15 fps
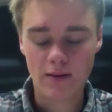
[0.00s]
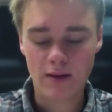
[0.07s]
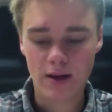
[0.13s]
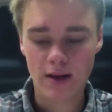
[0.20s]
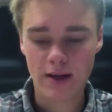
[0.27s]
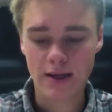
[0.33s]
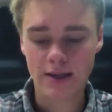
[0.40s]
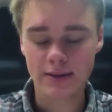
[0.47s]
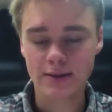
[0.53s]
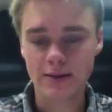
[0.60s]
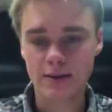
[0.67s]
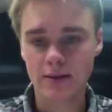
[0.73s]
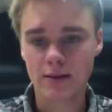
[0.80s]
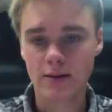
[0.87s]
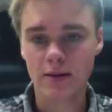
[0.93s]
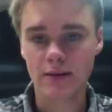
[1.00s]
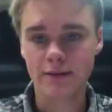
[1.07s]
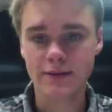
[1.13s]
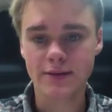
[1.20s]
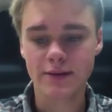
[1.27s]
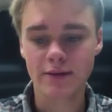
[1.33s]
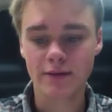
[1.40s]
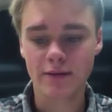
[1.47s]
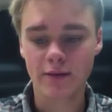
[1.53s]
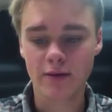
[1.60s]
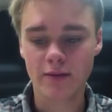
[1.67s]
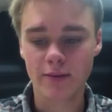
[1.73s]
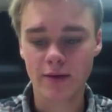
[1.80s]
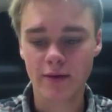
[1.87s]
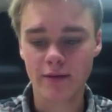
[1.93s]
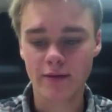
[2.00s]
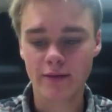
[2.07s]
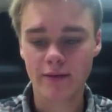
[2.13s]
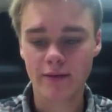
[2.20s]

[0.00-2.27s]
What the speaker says: And obviously a form of